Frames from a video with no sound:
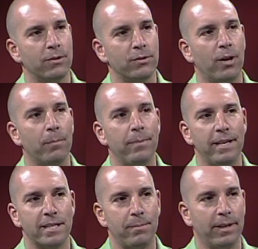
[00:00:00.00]
So it's all
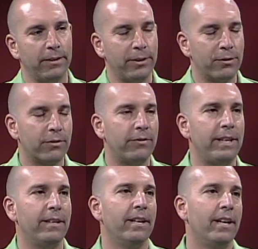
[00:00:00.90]
based upon linear
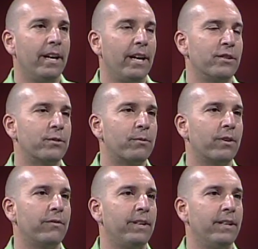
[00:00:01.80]
feet and
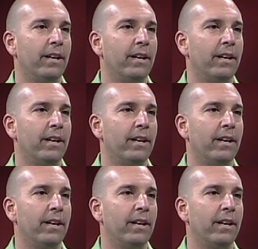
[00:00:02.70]
square feet.